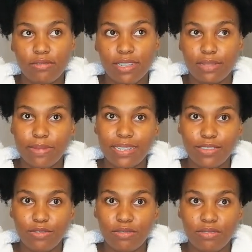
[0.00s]
It
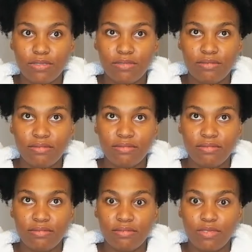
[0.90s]
mustn't
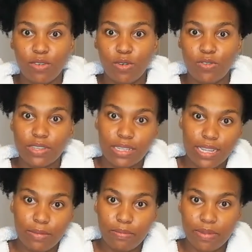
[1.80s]

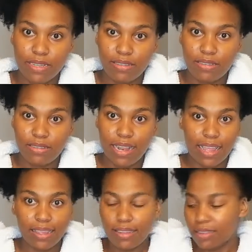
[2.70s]
oversleep, but like,